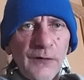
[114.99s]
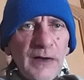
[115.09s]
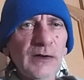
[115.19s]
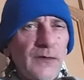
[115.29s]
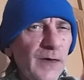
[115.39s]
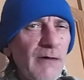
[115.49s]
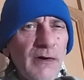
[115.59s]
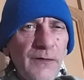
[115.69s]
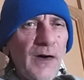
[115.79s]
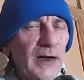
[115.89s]
things
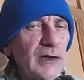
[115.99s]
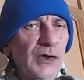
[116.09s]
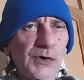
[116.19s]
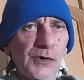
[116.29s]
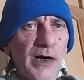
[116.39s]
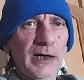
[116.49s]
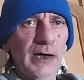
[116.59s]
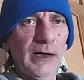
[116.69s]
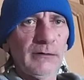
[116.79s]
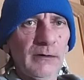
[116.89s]
very fucking straight
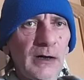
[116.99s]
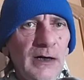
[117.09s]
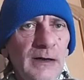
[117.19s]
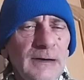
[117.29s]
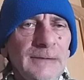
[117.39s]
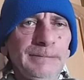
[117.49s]
here, right?